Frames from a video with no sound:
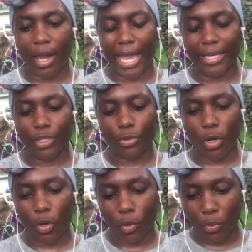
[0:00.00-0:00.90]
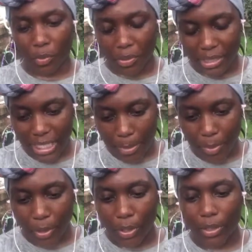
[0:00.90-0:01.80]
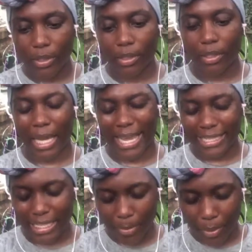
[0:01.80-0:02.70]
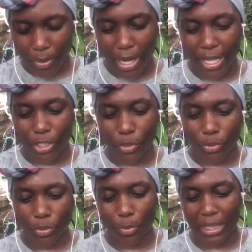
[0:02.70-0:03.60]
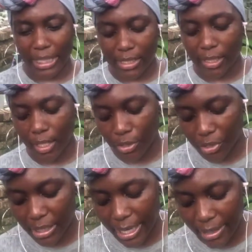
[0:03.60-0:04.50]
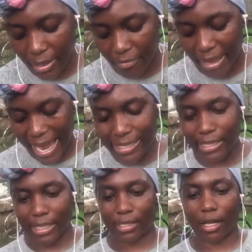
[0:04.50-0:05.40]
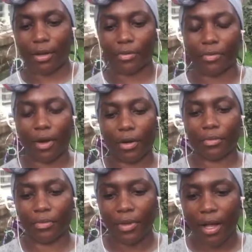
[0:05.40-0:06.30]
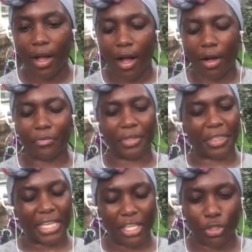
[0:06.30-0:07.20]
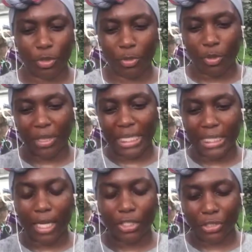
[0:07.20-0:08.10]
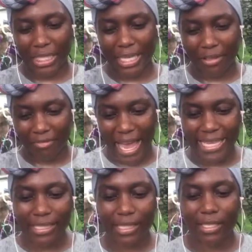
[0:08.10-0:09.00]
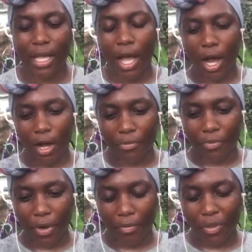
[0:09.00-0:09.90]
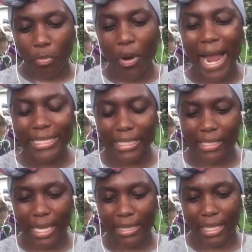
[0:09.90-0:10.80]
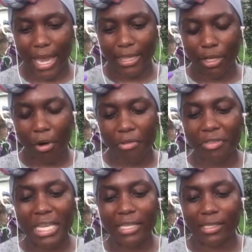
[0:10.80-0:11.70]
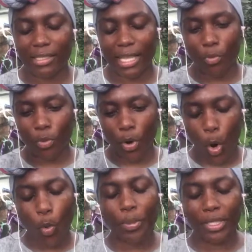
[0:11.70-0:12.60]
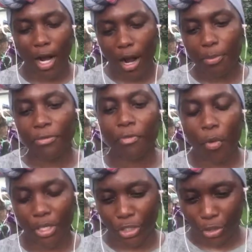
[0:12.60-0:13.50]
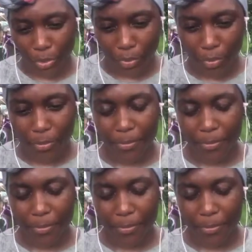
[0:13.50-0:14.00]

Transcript: And you go deeper and deeper, and you begin to understand the vastness of the thing. You begin to understand the vastness of the practice, and there are things that will open up for you.